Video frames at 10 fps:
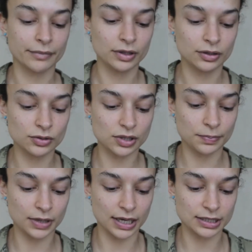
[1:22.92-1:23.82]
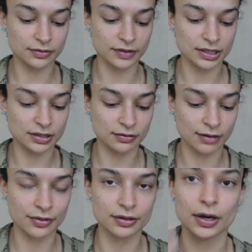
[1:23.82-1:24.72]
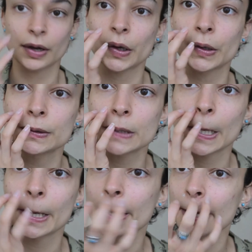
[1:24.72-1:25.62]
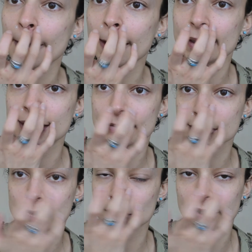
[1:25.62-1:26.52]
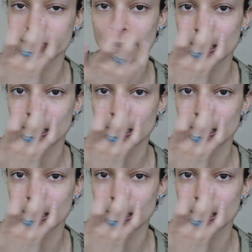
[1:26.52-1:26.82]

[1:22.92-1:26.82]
You can also apply some of this around the nose and lips as well if you